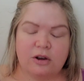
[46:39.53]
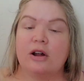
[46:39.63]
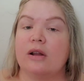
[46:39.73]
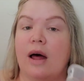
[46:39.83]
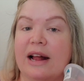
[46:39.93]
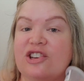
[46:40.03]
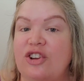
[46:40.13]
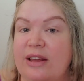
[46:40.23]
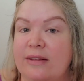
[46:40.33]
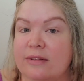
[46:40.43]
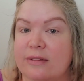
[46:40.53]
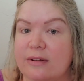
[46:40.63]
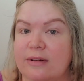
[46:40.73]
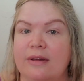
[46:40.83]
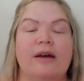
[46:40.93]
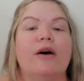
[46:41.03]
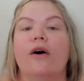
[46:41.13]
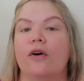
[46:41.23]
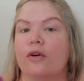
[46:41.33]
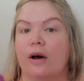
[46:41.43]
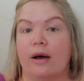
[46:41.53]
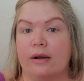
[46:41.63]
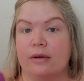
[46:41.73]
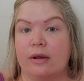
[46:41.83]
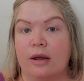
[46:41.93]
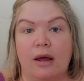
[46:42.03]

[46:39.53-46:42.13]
Kolaches. Oh, God.